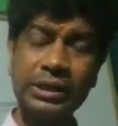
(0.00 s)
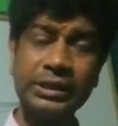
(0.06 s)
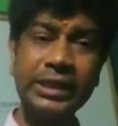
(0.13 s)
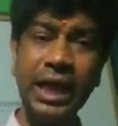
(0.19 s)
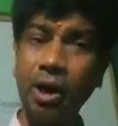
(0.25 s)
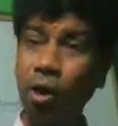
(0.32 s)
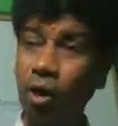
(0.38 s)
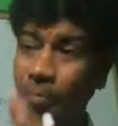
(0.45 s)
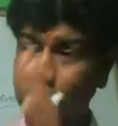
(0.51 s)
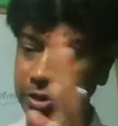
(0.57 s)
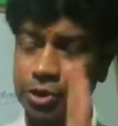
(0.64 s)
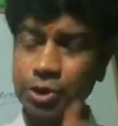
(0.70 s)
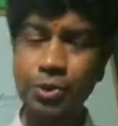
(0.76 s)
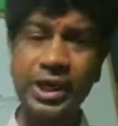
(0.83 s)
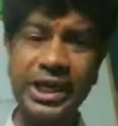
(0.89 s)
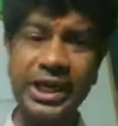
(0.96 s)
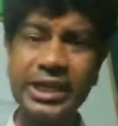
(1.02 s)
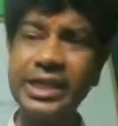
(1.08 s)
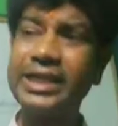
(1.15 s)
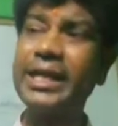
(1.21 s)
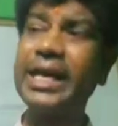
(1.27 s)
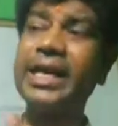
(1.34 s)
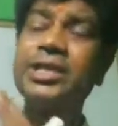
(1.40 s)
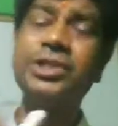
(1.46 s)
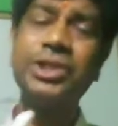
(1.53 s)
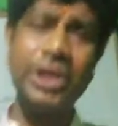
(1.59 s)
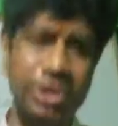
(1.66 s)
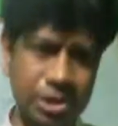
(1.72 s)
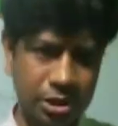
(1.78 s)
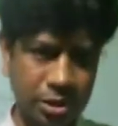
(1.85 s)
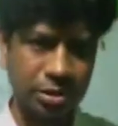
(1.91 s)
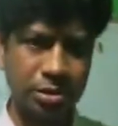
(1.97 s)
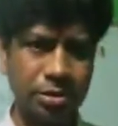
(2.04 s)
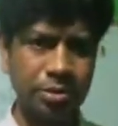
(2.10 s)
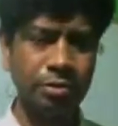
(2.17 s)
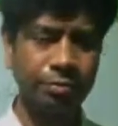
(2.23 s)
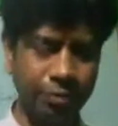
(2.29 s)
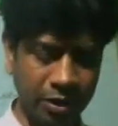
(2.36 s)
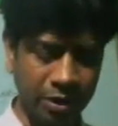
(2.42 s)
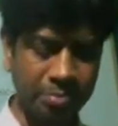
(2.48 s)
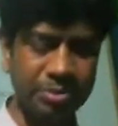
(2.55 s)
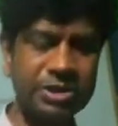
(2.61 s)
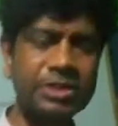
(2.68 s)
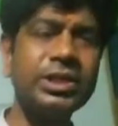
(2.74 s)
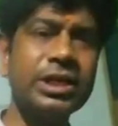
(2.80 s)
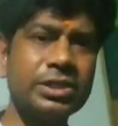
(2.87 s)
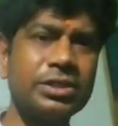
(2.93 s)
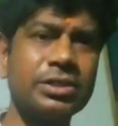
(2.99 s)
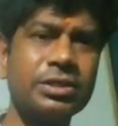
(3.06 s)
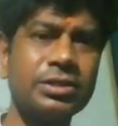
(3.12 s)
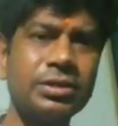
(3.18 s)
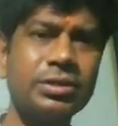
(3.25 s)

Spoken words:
the opportunity that exists for a business